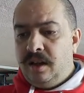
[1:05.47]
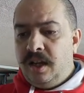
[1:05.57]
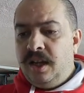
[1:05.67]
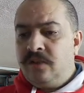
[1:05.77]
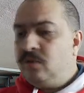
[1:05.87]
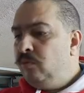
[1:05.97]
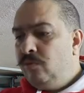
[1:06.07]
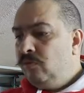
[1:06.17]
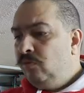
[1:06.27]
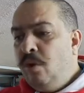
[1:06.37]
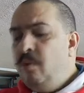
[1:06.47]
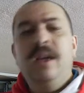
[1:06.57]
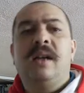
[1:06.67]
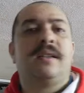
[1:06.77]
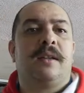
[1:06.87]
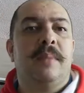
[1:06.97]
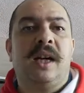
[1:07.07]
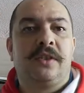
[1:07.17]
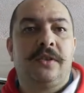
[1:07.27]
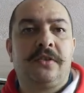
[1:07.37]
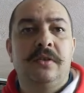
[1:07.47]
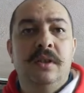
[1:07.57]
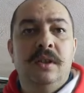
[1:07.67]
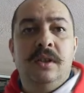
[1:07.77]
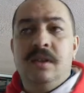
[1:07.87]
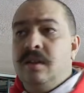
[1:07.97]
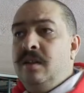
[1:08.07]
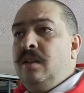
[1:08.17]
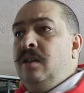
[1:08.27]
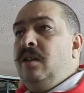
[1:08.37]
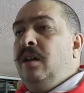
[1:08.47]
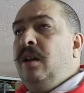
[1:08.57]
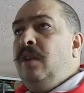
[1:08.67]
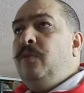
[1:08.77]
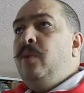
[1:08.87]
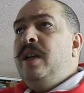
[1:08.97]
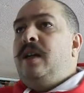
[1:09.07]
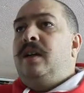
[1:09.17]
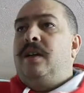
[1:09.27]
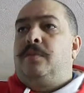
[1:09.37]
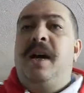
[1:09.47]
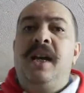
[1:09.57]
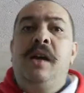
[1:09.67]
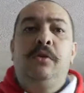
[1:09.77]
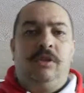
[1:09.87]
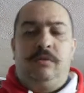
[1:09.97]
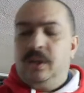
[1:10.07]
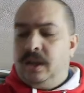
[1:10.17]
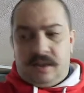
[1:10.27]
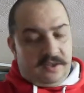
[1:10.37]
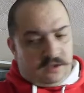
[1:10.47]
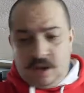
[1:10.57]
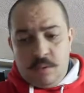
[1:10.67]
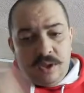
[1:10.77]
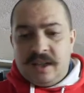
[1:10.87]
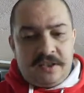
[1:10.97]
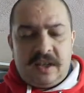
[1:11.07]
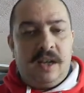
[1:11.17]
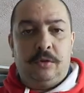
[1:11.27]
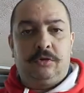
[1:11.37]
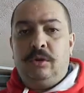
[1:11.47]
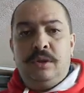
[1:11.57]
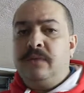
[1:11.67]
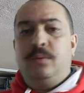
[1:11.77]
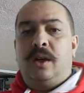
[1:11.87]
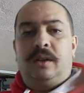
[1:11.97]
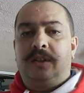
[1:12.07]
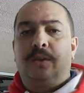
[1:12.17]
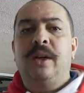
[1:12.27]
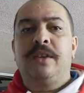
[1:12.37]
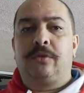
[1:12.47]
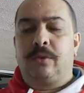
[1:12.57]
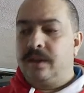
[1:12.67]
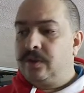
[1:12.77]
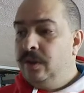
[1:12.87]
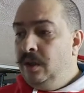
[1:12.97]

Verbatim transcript: It's who we are that matters. If we are at my house, if we are at someone else's house, or if we are at a restaurant,